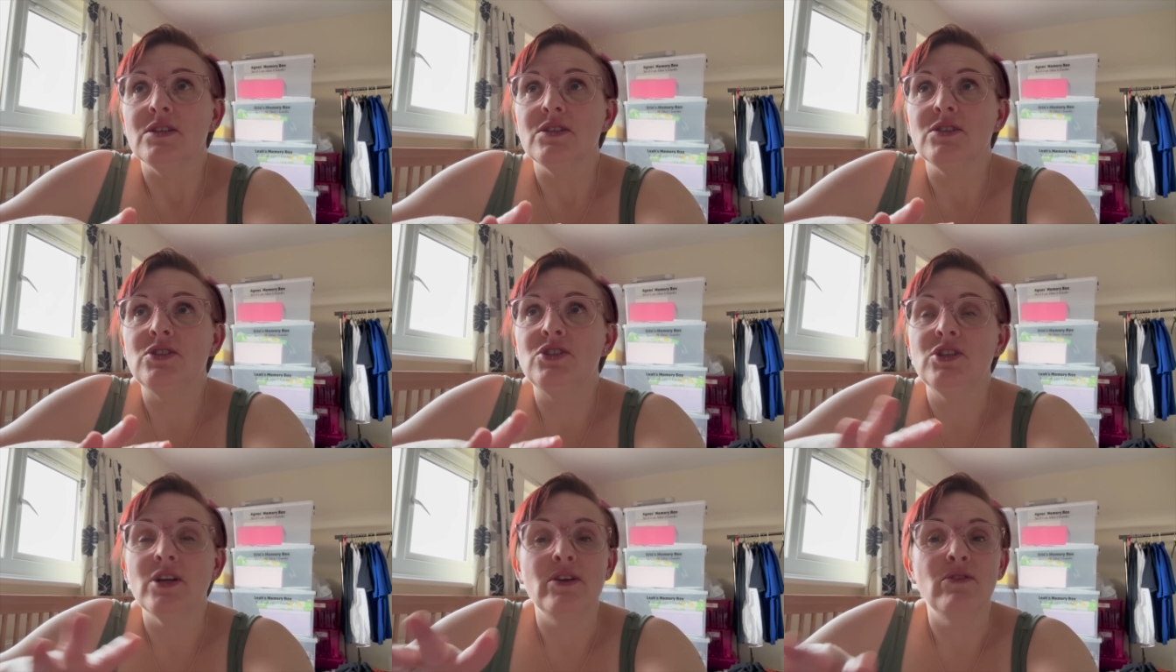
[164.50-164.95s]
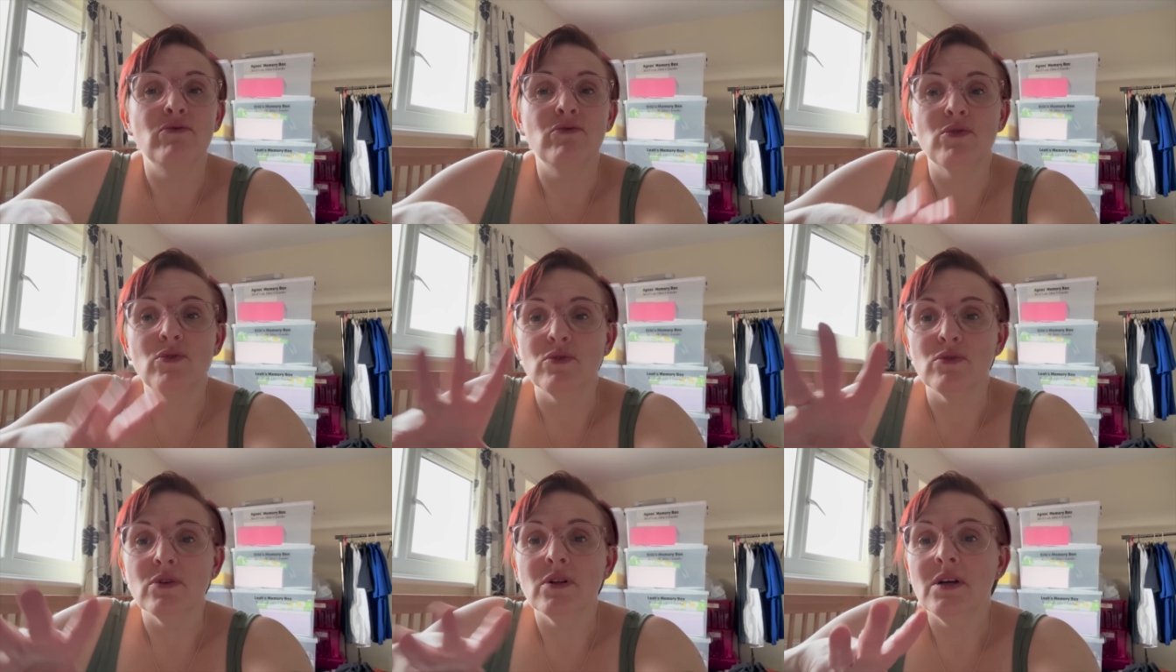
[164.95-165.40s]

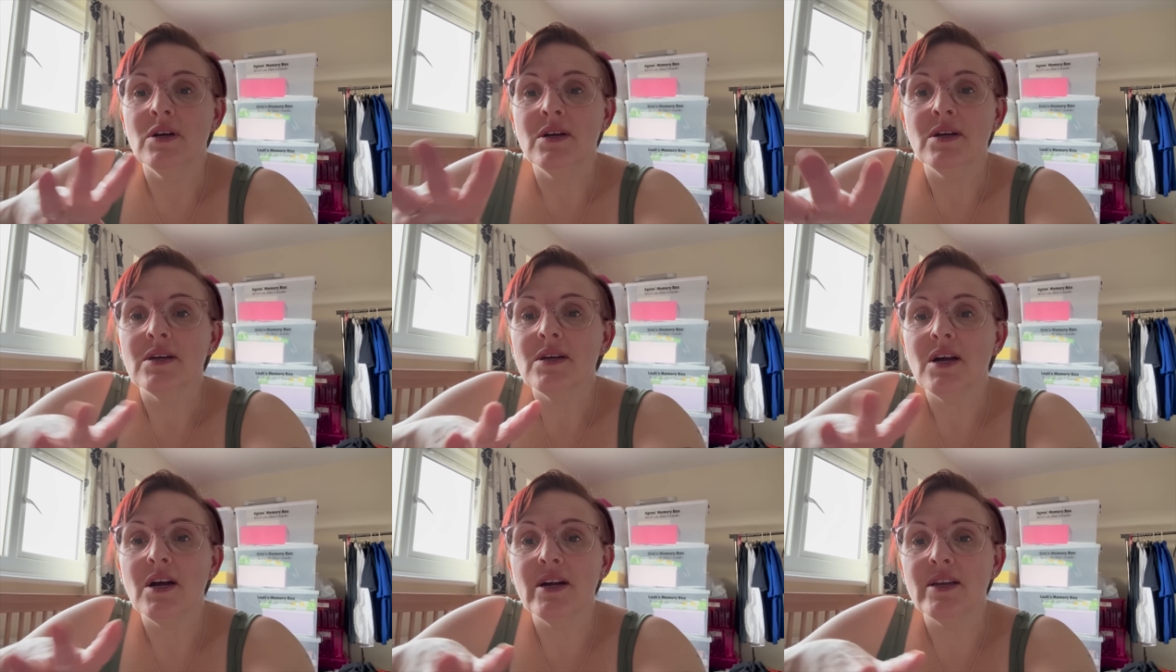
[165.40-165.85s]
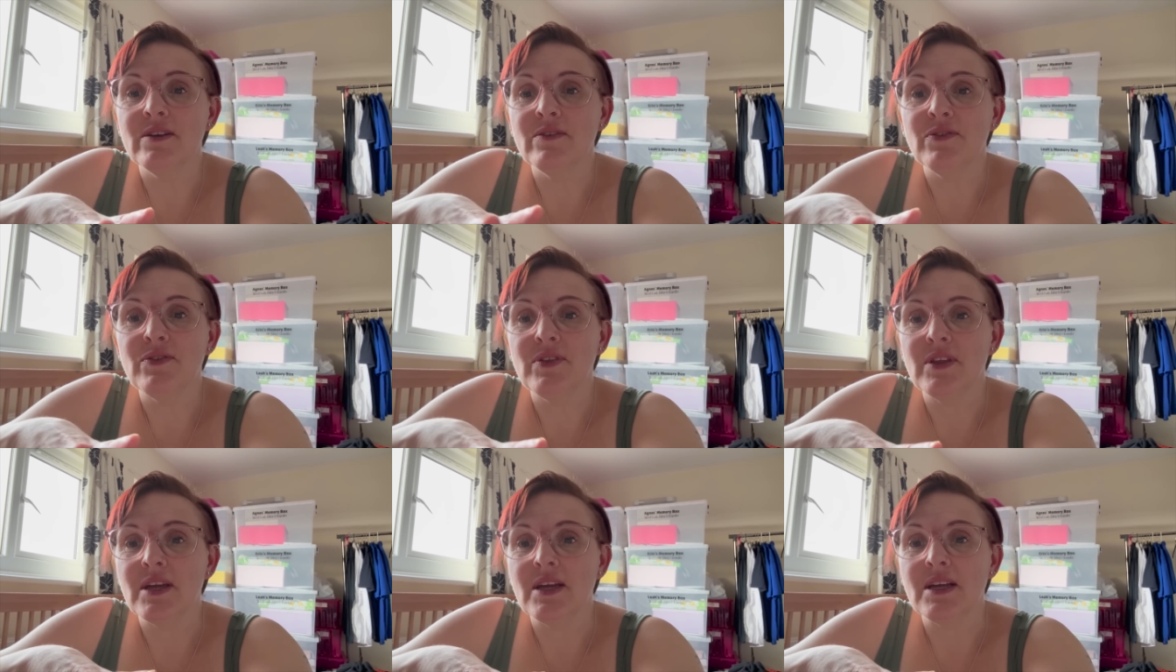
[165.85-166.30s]
general kind of
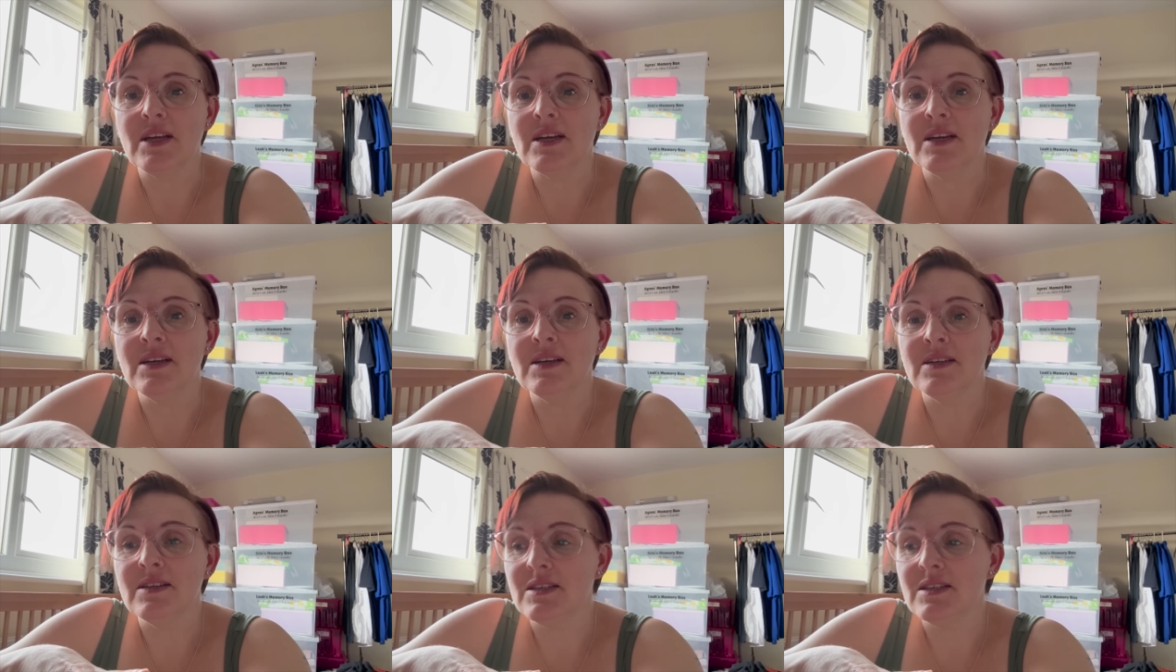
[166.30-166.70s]
thing